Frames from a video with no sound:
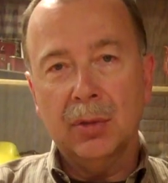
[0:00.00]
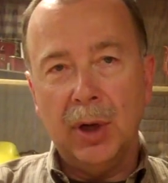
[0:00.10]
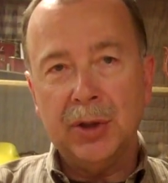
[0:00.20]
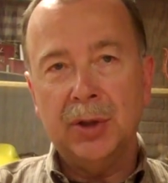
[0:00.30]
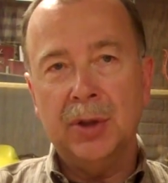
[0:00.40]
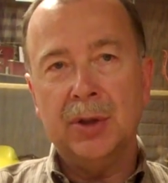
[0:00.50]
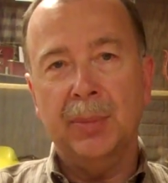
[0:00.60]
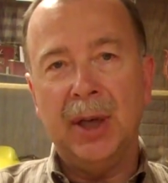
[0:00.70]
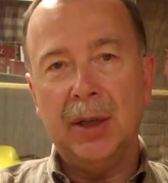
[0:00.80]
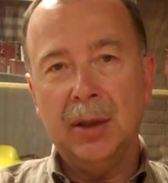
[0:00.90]
questions
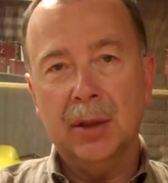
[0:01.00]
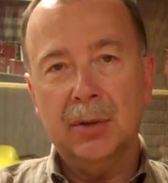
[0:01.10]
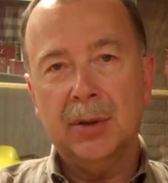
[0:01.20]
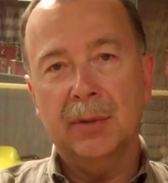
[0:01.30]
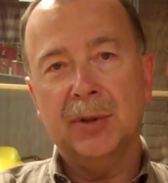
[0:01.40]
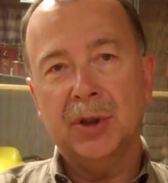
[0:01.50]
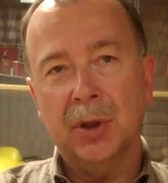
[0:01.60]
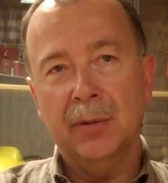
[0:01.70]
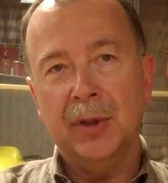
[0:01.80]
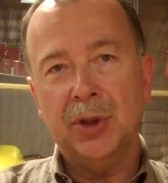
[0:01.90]
about years of
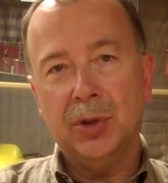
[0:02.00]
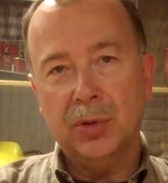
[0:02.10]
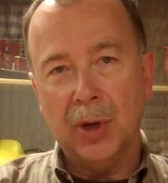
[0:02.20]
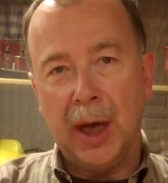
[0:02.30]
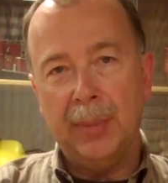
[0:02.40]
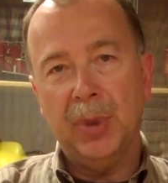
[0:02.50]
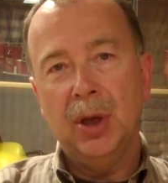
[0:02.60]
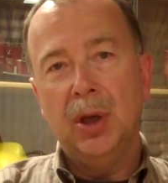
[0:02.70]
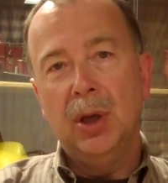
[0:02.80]
service, drop,